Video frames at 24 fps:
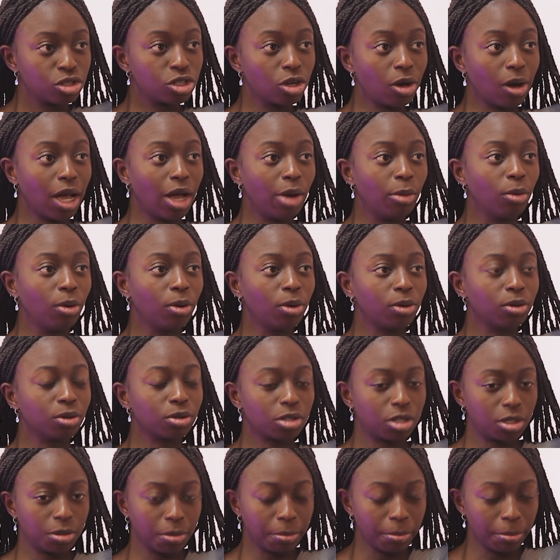So I
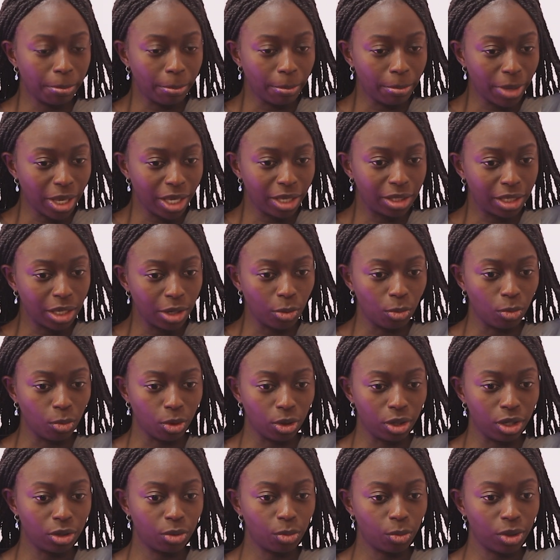will make it
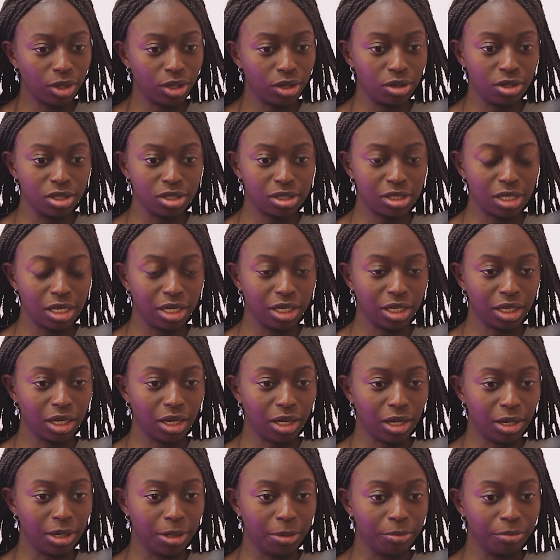work, whether it's
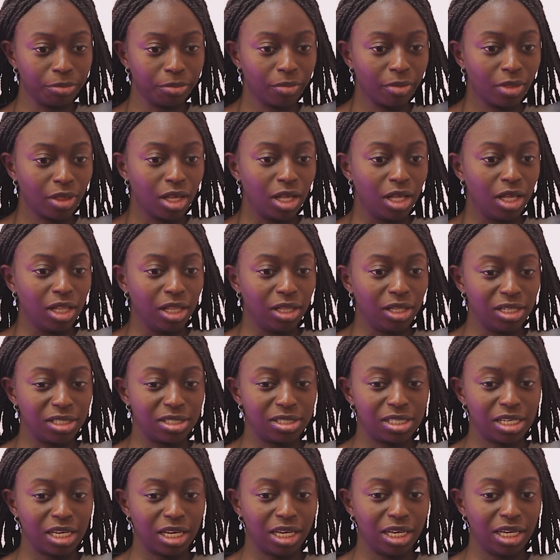like, um,
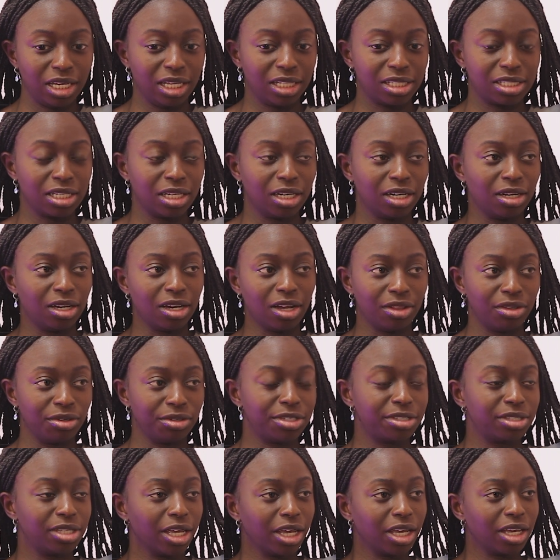let's say it's in
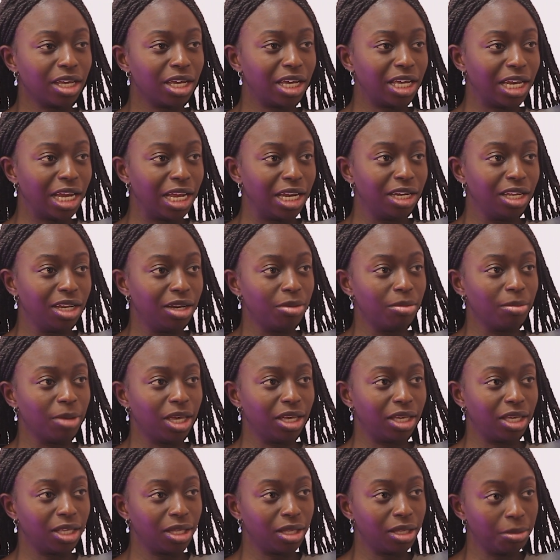another state and I need to
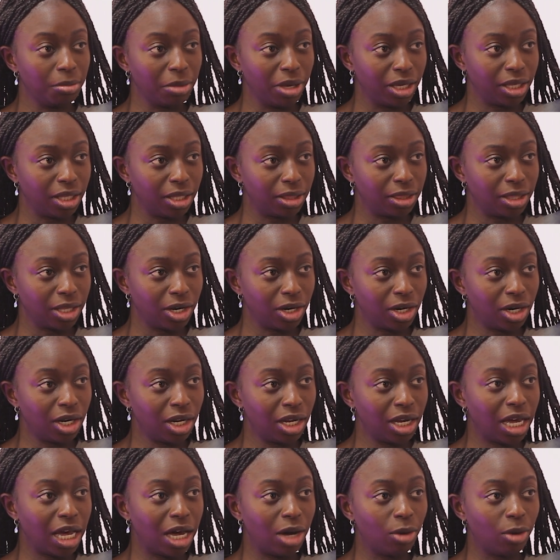make it make it there.